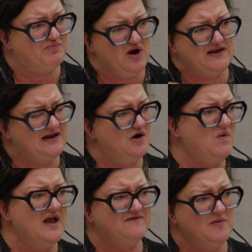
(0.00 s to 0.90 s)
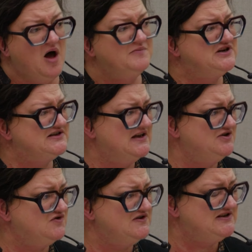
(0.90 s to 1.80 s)
breaking away from object
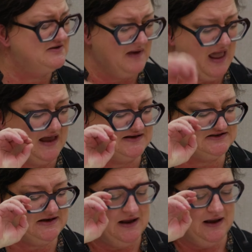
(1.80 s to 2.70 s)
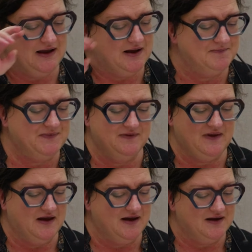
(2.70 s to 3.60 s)
centrism and
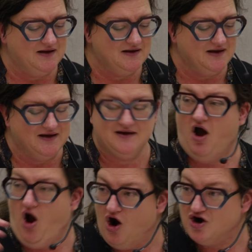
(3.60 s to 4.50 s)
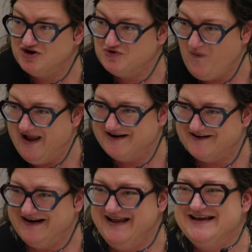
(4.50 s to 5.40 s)

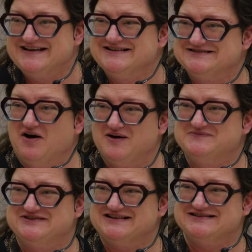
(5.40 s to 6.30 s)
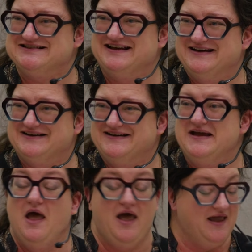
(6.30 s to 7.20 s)
hardware as objects
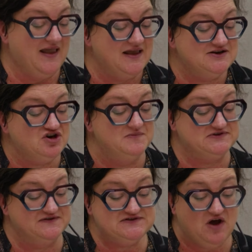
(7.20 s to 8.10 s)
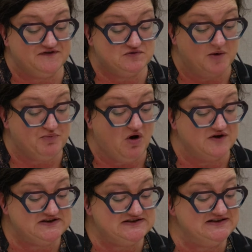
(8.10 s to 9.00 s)
in terms of software
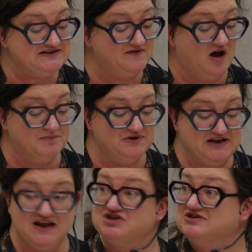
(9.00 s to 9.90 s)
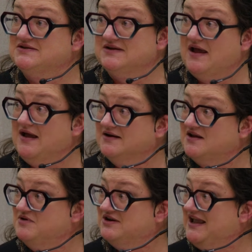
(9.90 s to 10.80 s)
processes of computation and
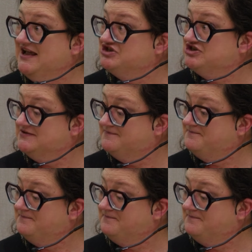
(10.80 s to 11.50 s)
communication.